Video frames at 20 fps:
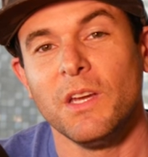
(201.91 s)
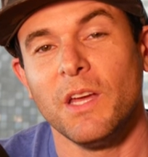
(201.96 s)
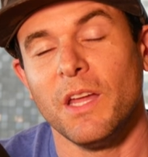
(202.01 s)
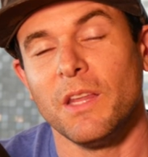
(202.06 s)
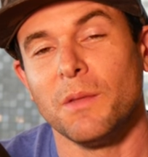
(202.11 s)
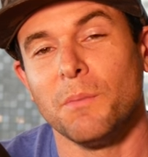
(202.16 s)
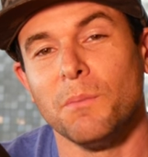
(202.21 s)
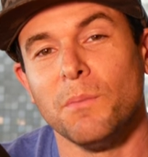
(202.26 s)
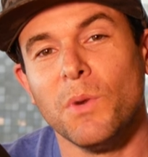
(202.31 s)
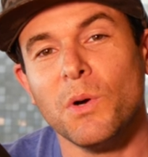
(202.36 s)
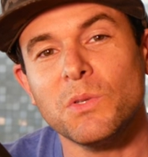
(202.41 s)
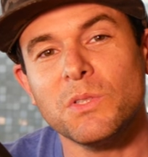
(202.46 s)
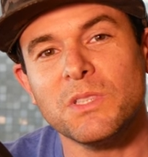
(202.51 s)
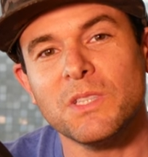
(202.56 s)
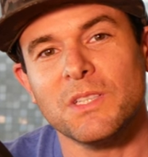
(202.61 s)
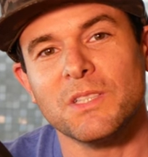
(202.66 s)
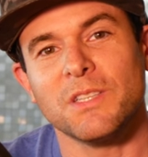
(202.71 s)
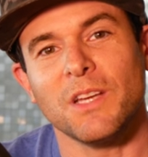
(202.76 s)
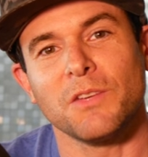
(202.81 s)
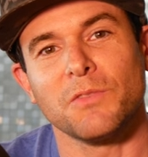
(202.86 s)
And the most
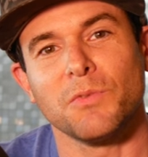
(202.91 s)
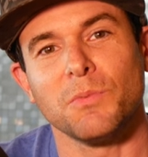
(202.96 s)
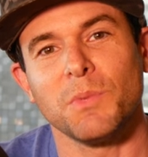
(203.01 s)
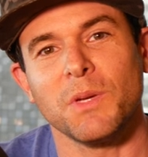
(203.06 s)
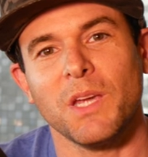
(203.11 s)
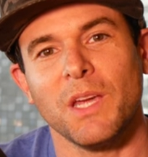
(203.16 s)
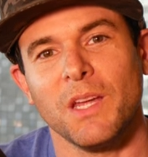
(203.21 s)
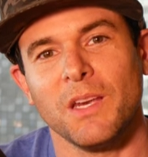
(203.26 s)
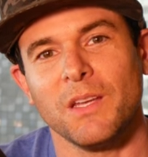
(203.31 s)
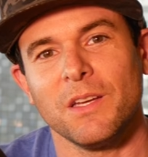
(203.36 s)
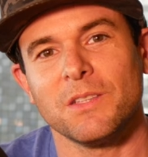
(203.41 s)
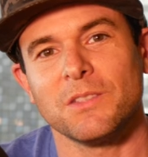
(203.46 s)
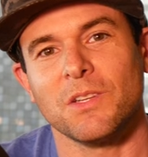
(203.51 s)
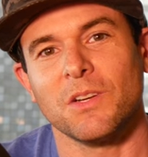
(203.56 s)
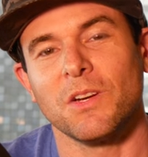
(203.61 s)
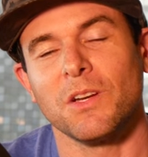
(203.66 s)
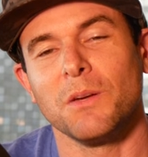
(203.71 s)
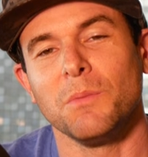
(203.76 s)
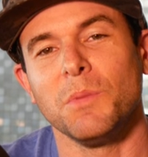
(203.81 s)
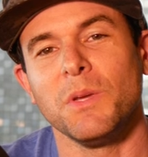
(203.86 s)
successful mechanics
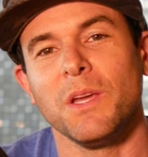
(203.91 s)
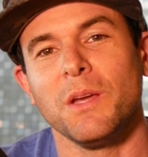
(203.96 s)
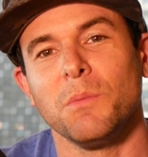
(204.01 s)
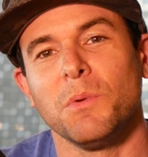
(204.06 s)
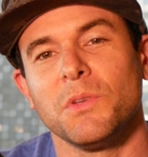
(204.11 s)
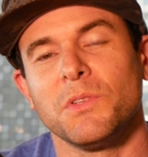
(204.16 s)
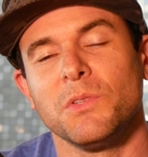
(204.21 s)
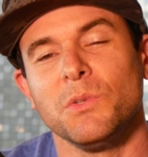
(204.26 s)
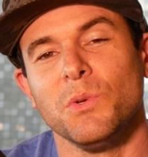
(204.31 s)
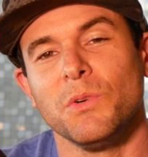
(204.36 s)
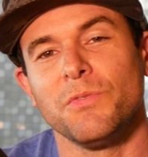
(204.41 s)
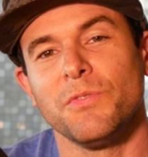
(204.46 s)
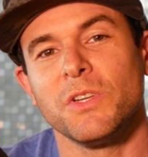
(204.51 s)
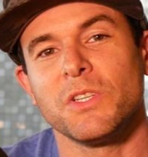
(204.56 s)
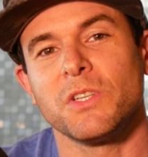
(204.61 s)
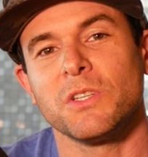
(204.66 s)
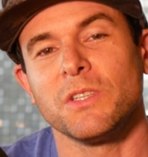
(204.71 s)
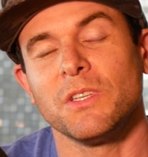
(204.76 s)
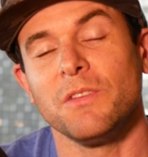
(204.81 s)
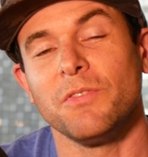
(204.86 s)
are going to be able to
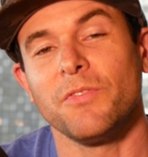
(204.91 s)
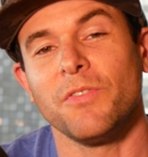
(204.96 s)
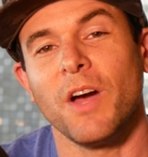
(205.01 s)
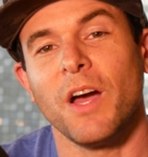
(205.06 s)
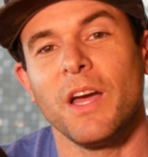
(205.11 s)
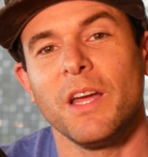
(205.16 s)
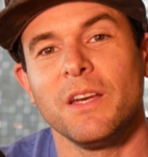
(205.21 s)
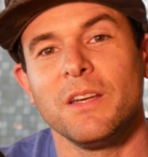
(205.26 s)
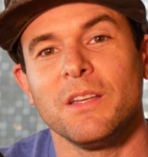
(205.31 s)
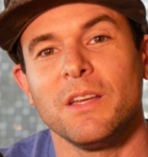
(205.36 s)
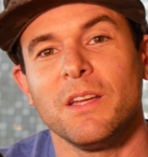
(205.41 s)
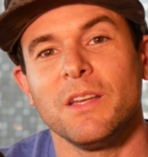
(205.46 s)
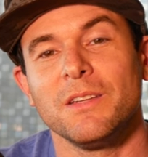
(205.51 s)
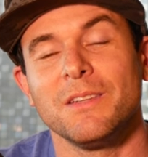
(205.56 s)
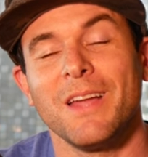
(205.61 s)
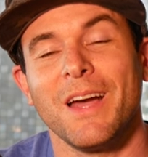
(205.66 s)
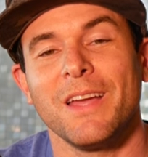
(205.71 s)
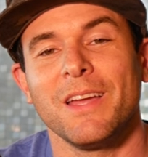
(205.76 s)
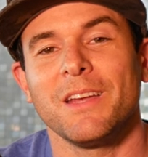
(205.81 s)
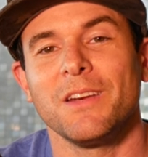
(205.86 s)
efficiently find,
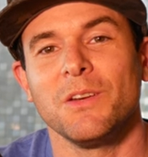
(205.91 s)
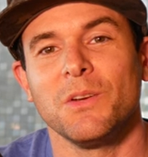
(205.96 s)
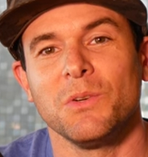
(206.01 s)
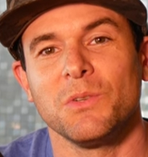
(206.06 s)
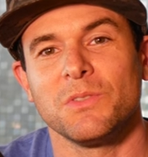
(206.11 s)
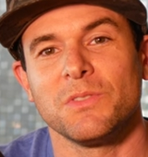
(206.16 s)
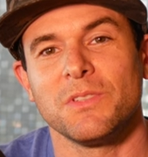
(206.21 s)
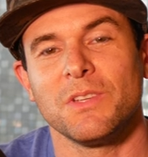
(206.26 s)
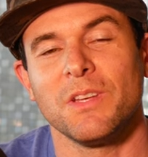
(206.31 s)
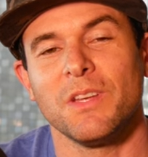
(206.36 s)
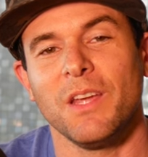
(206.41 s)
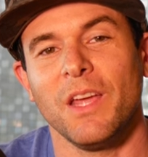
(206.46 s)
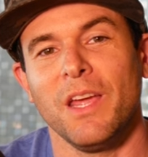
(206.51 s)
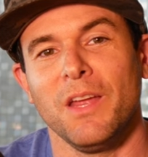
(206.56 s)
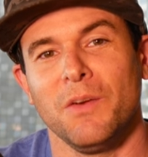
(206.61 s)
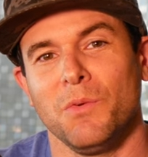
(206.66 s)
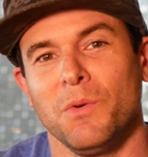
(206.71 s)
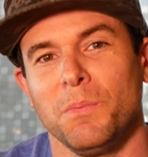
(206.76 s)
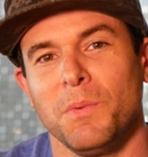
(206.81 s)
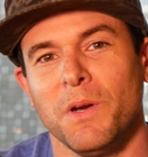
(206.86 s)
diagnose,
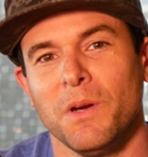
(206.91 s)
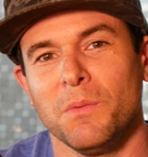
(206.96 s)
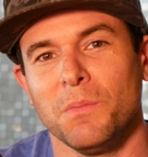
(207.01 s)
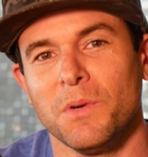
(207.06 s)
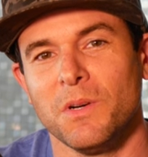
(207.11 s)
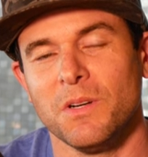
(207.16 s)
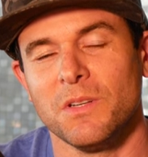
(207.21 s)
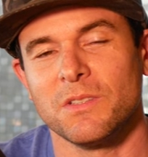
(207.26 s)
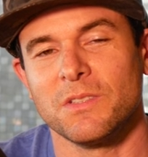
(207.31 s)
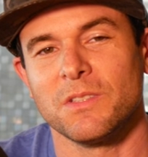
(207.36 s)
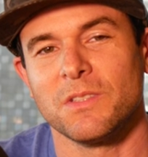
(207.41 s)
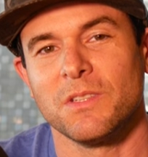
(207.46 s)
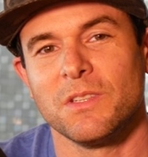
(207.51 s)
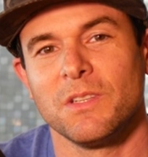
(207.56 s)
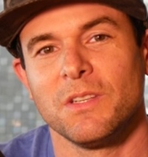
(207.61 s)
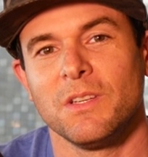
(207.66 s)
and repair birds.